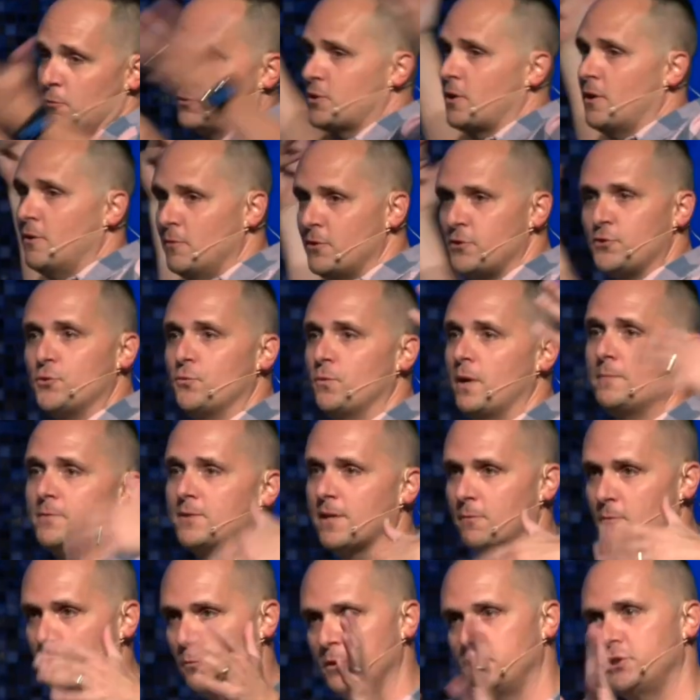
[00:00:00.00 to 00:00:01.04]
was our original
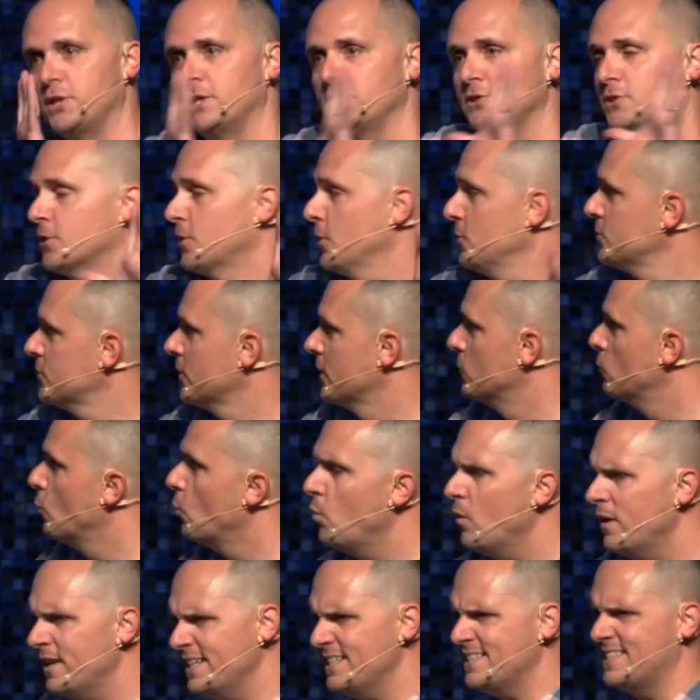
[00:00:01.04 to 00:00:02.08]
website when we changed to Coastline. Well,
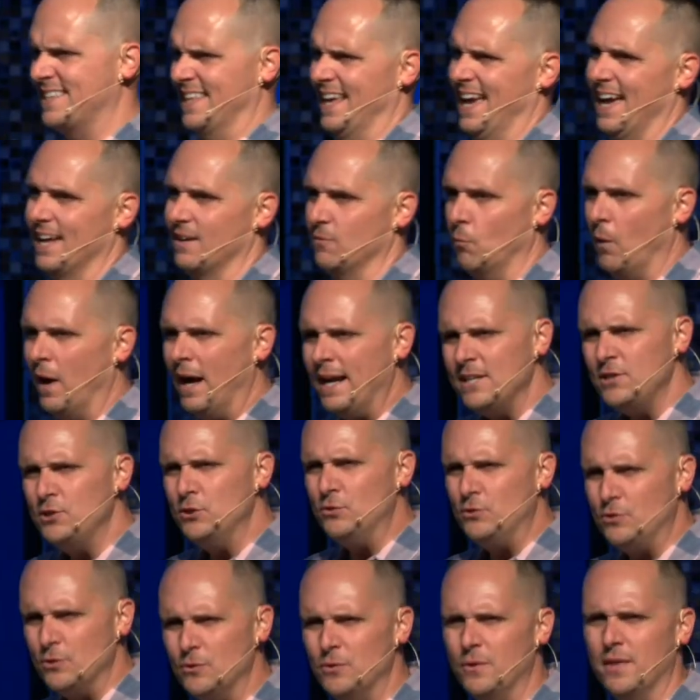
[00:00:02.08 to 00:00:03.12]
what is that? Why did you
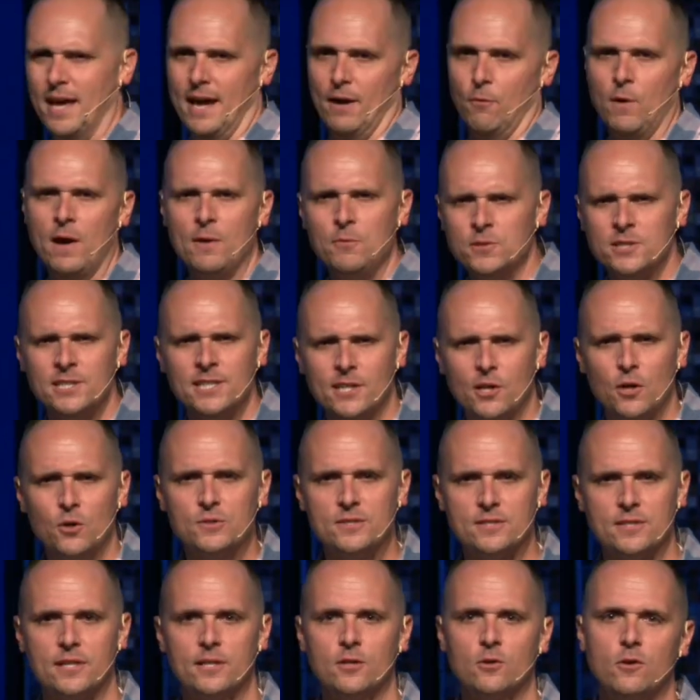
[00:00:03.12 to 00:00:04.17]
do that? Why wasn't it
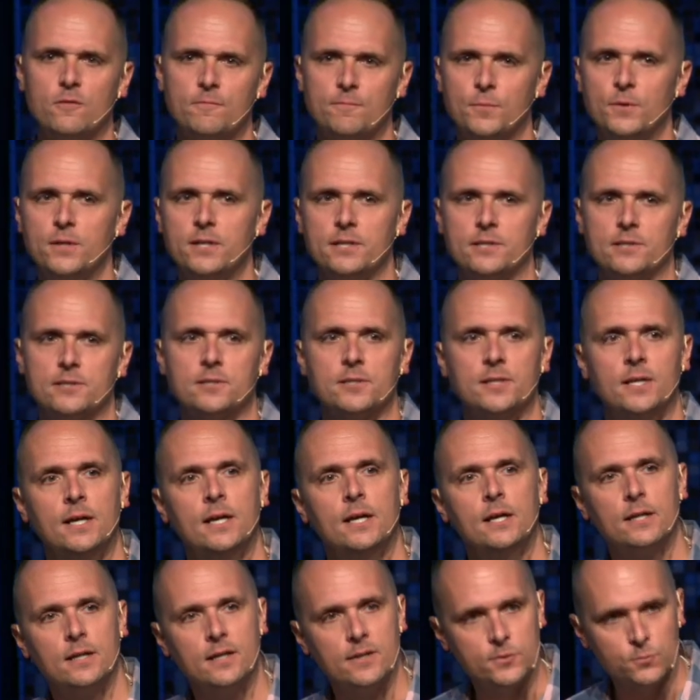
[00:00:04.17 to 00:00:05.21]
Coastline Gulf Breeze?
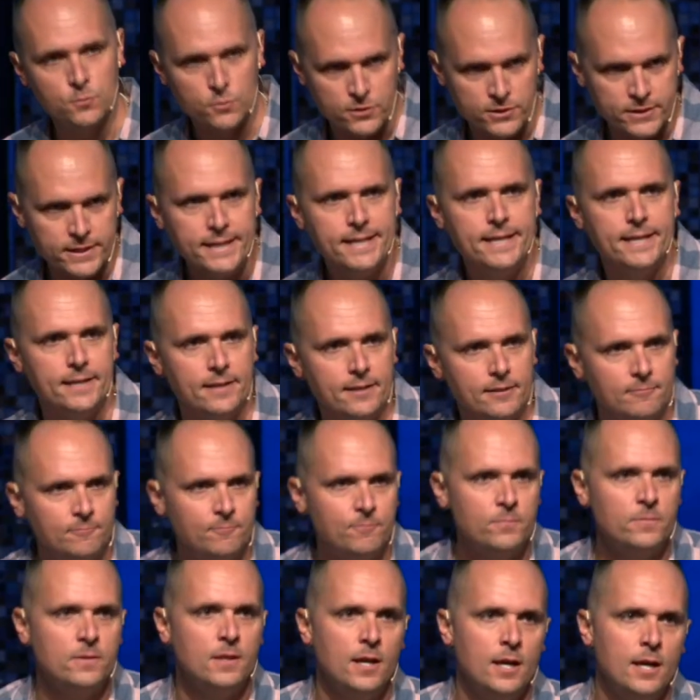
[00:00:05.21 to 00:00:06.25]
Because we're sneaky.
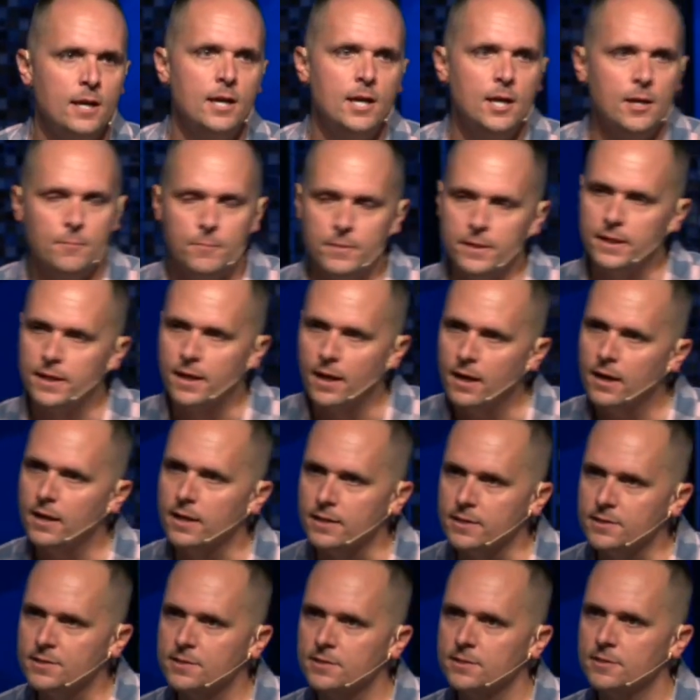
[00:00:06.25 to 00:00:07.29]

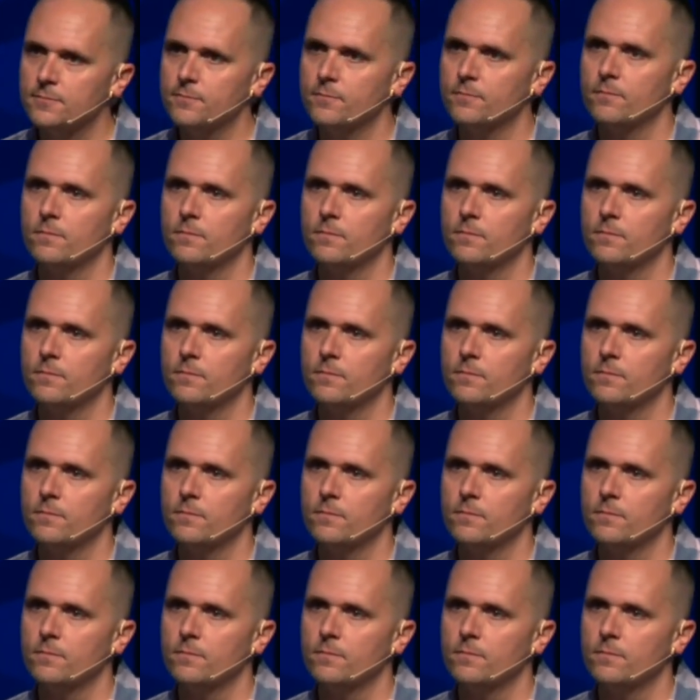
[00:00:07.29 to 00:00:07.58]
Because